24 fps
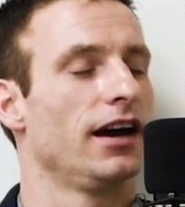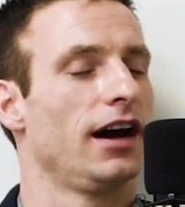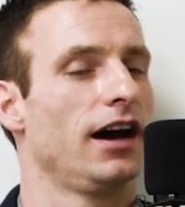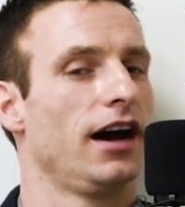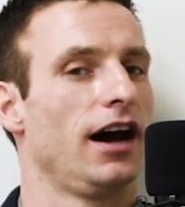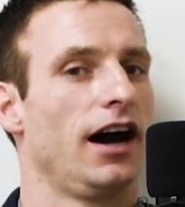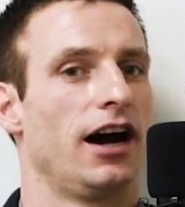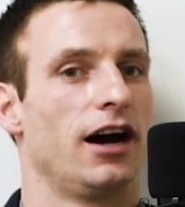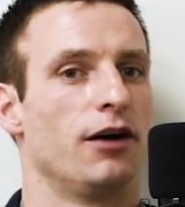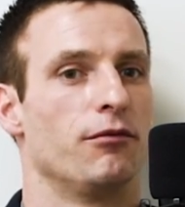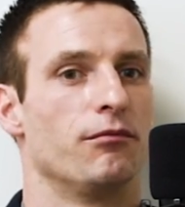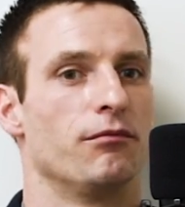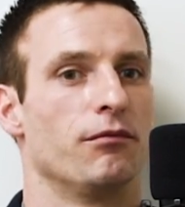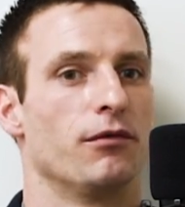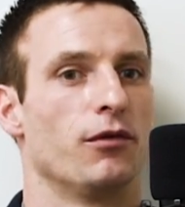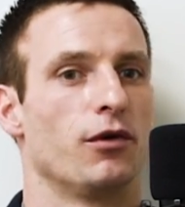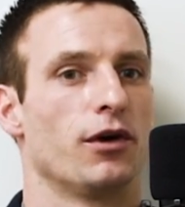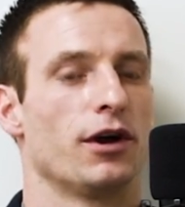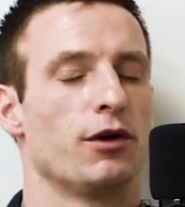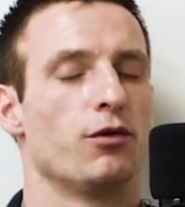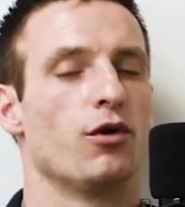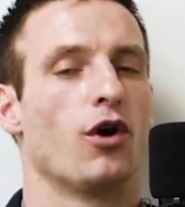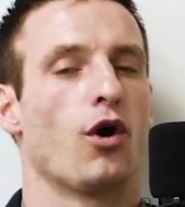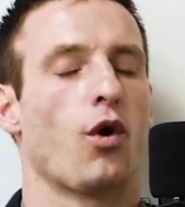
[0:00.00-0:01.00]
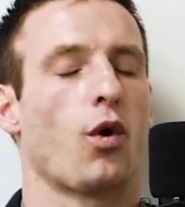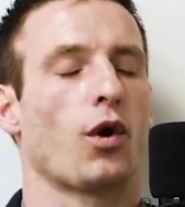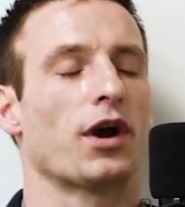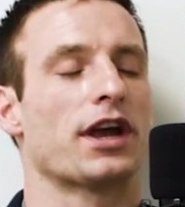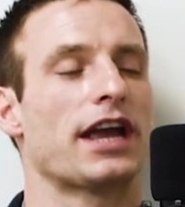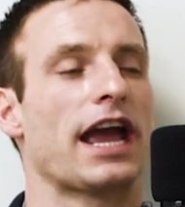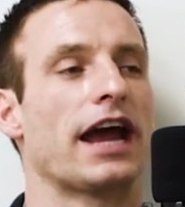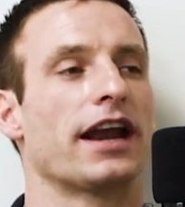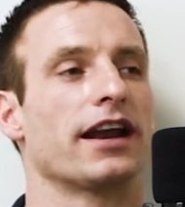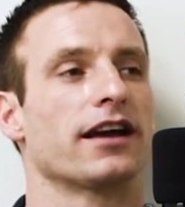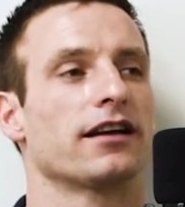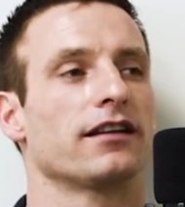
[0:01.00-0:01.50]
um,
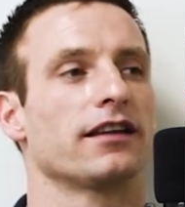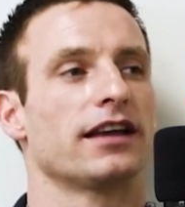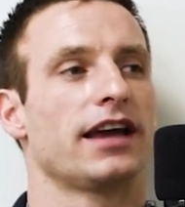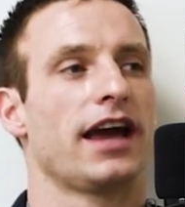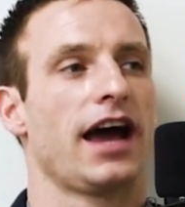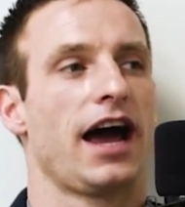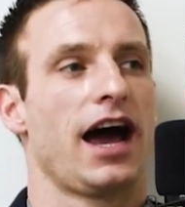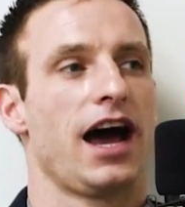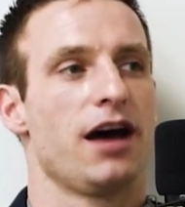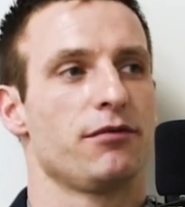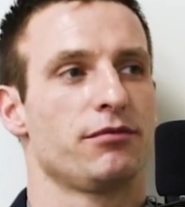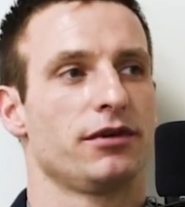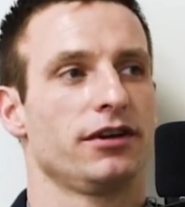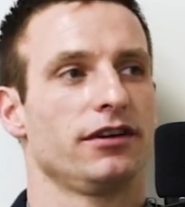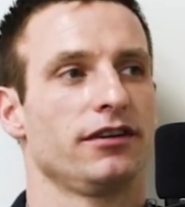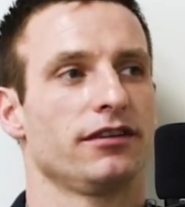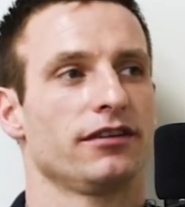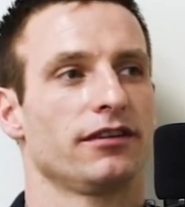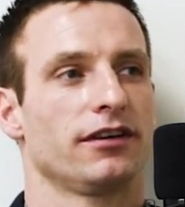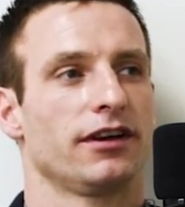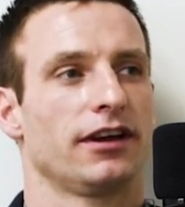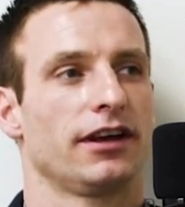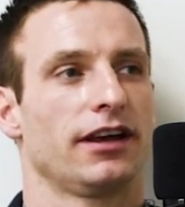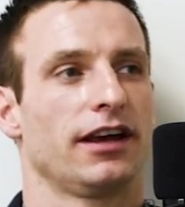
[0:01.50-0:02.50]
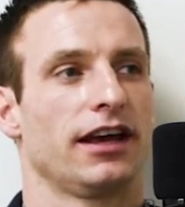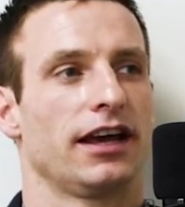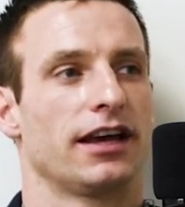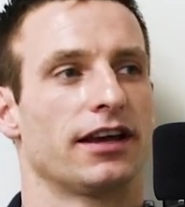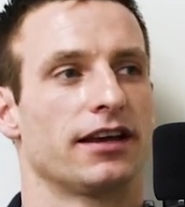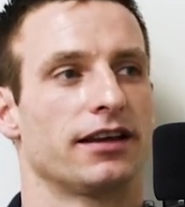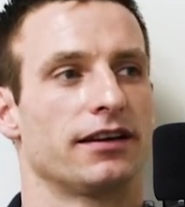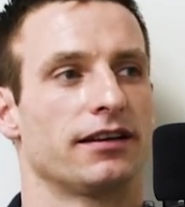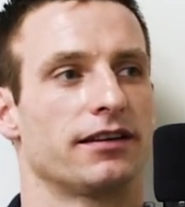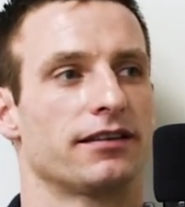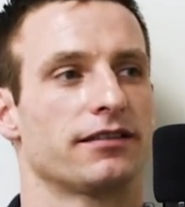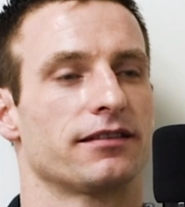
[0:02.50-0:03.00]
organically happened.
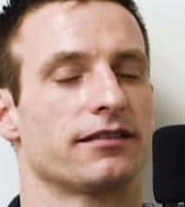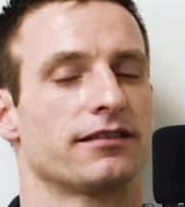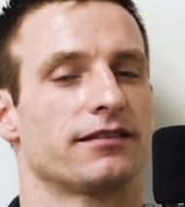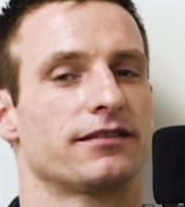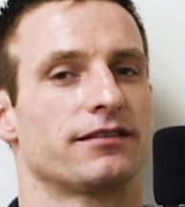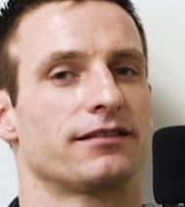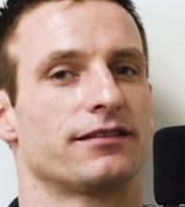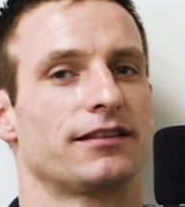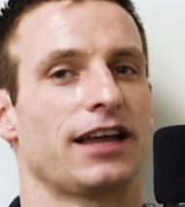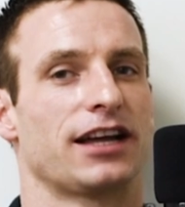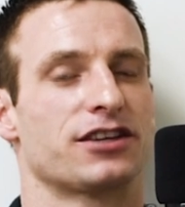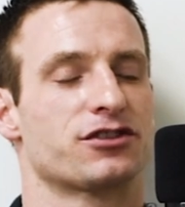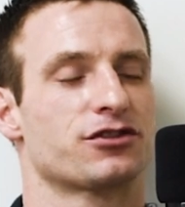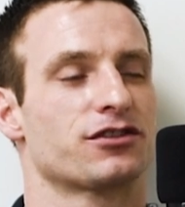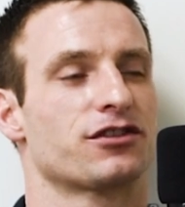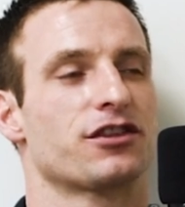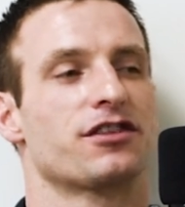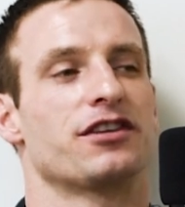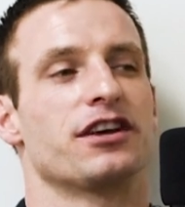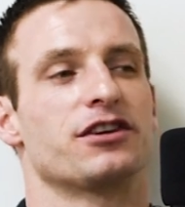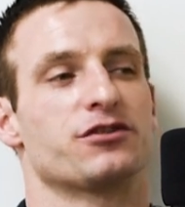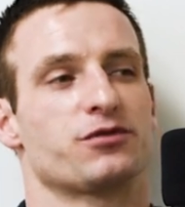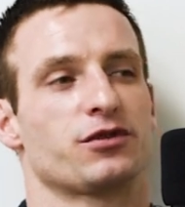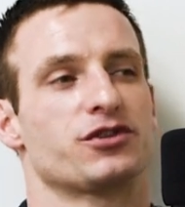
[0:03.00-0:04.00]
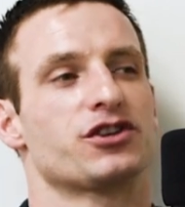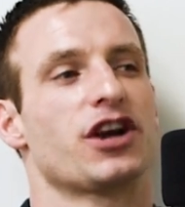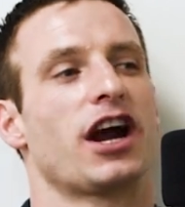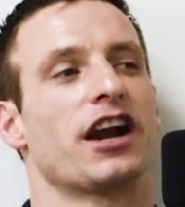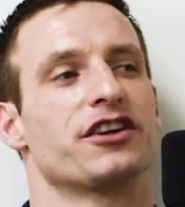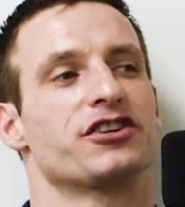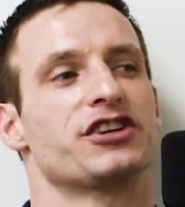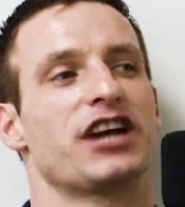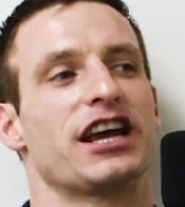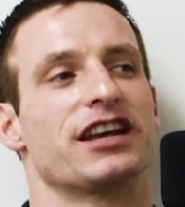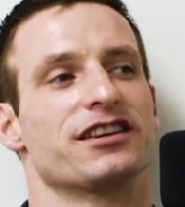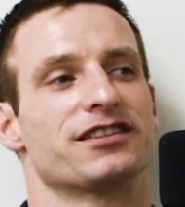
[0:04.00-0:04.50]
And that's the things we're trying to
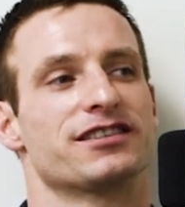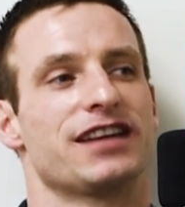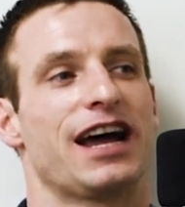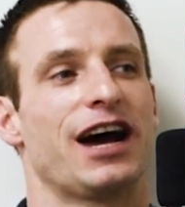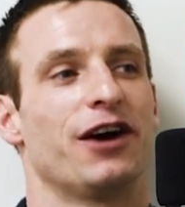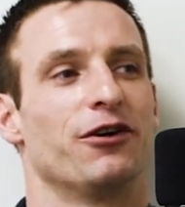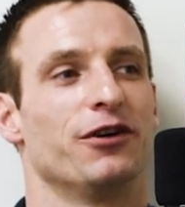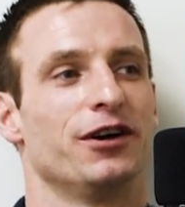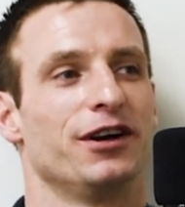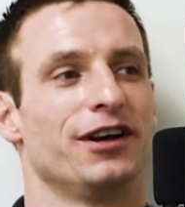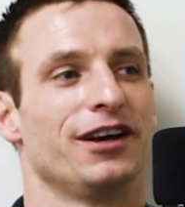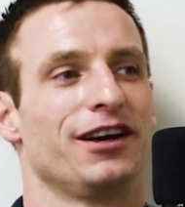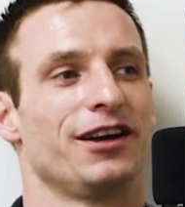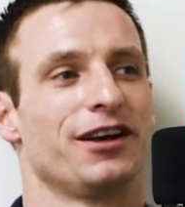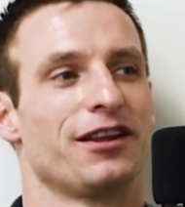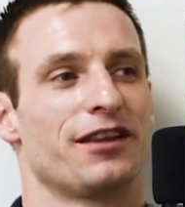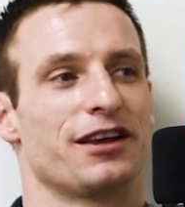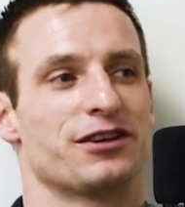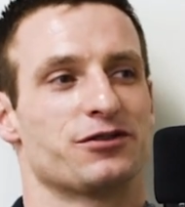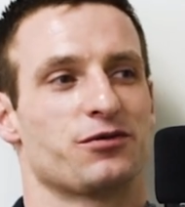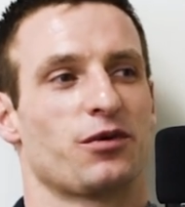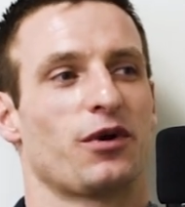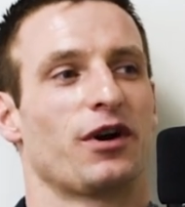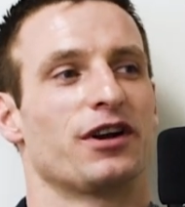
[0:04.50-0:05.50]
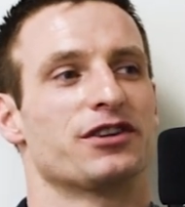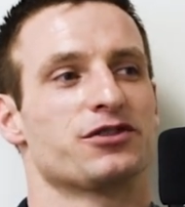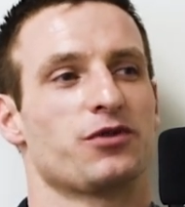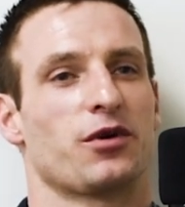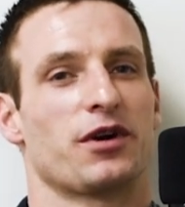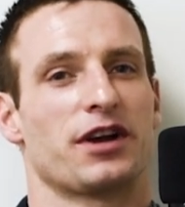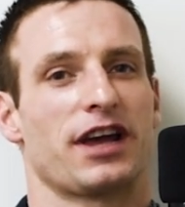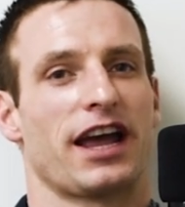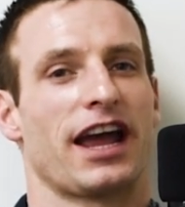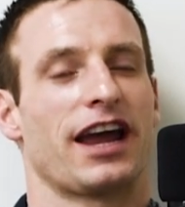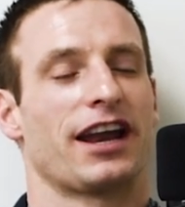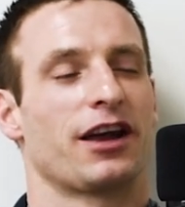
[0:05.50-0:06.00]
chase now things yeah. where it's
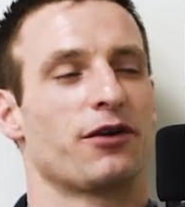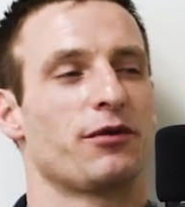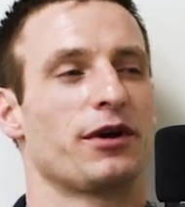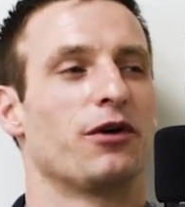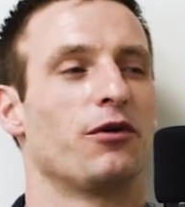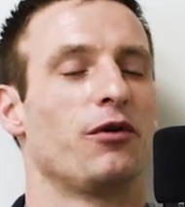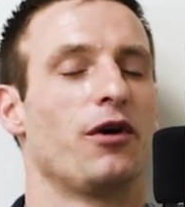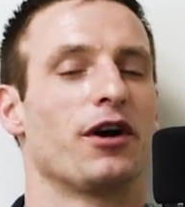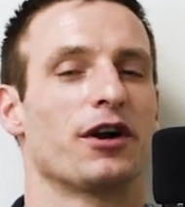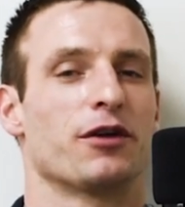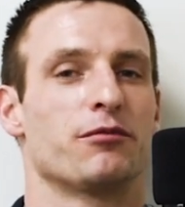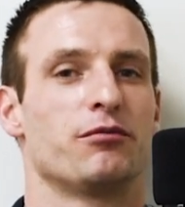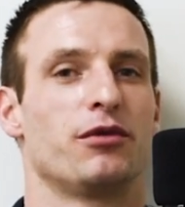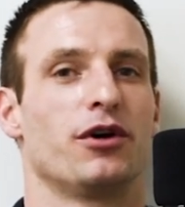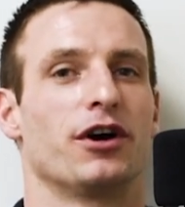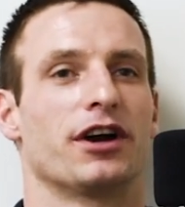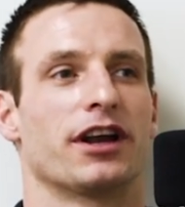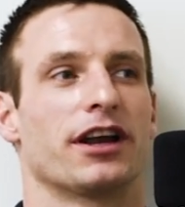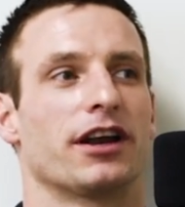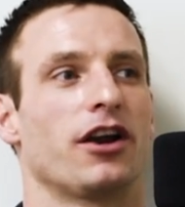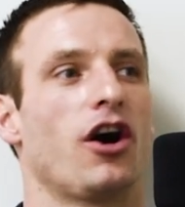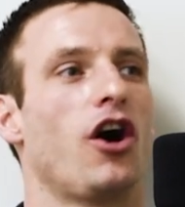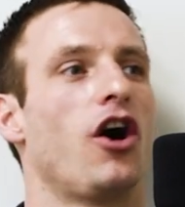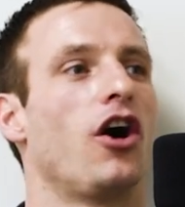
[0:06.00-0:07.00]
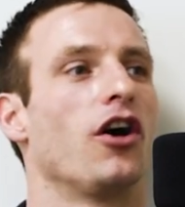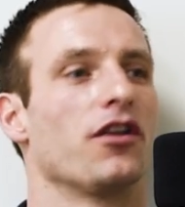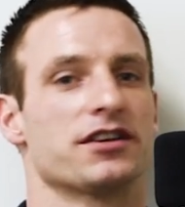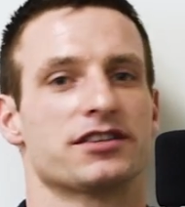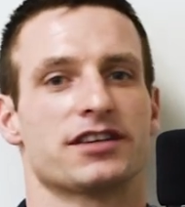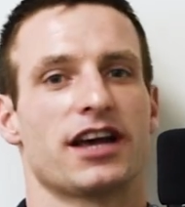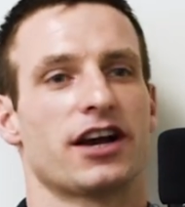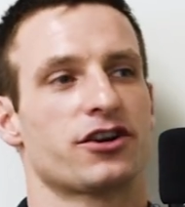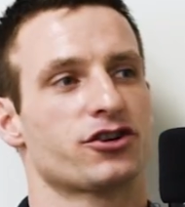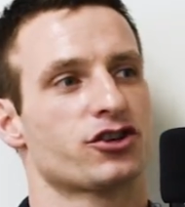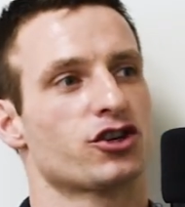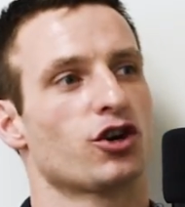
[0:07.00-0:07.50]
organic. We don't want to put in all this
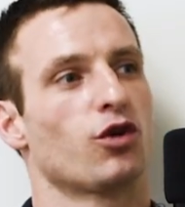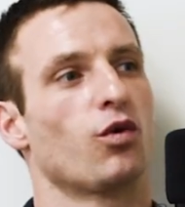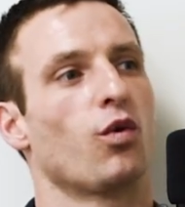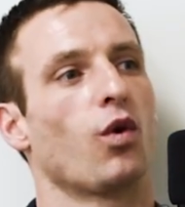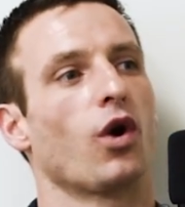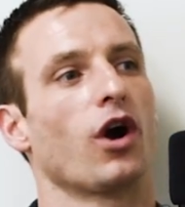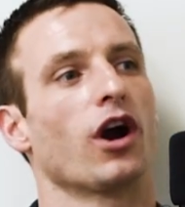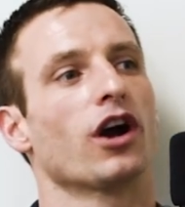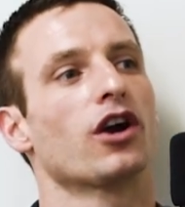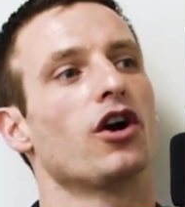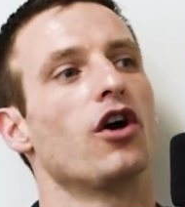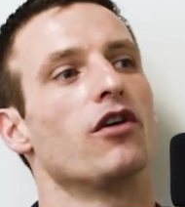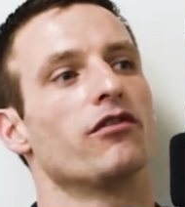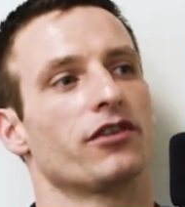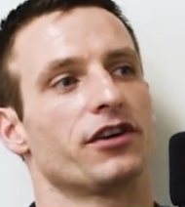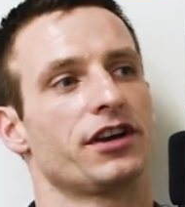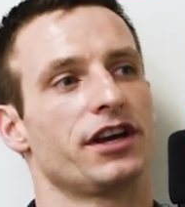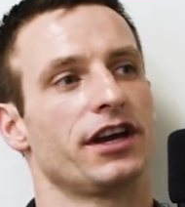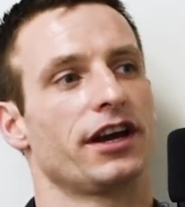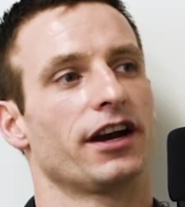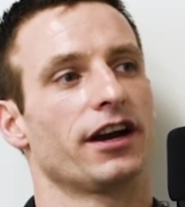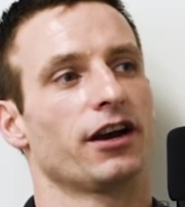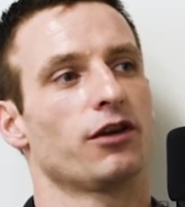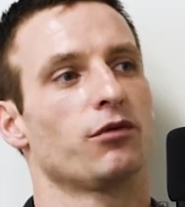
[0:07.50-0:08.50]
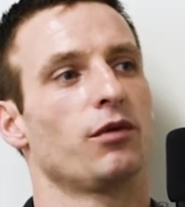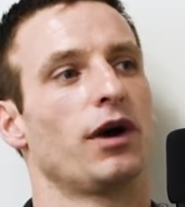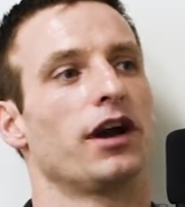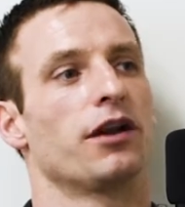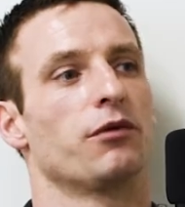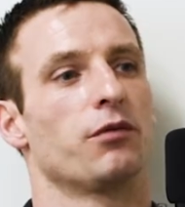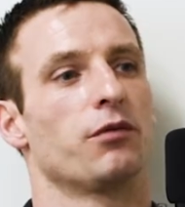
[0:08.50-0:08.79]
you extra work over here when